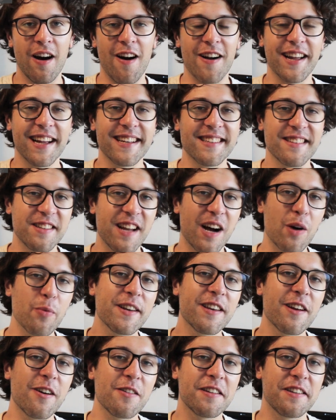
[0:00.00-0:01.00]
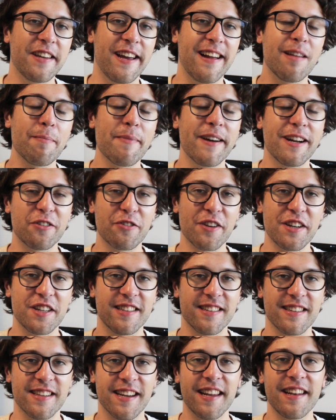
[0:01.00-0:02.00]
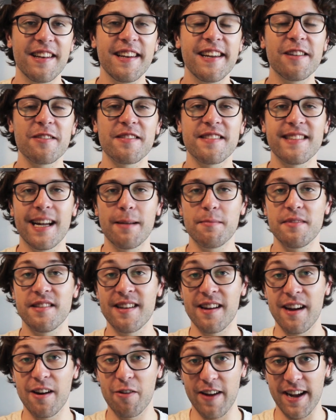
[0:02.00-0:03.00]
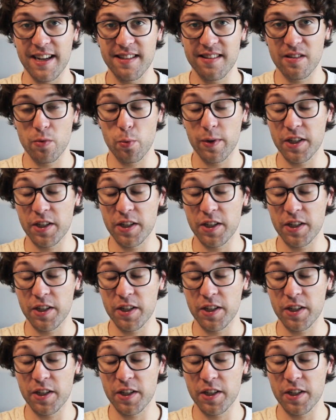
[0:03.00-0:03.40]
Okay, so now we know that telomere attrition can lead to stem cell arrest,